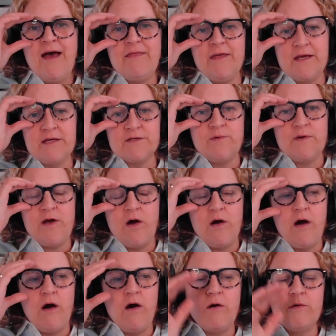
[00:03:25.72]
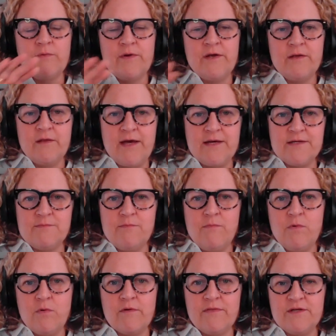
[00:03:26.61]
I think, as we all realize,
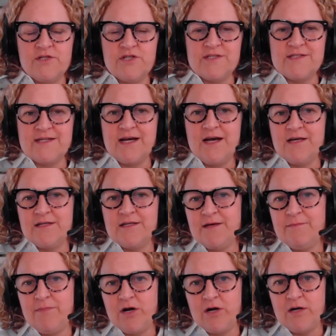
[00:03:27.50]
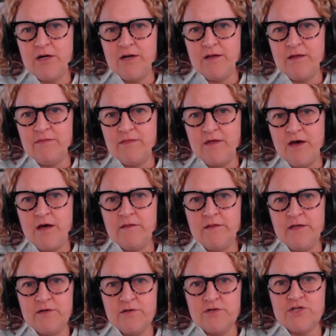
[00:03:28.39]
more than just a content marketing and thought
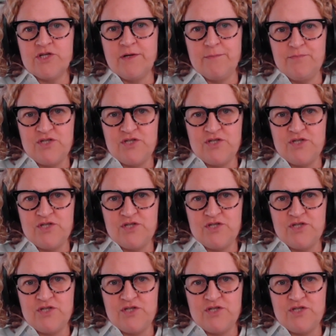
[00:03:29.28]
leadership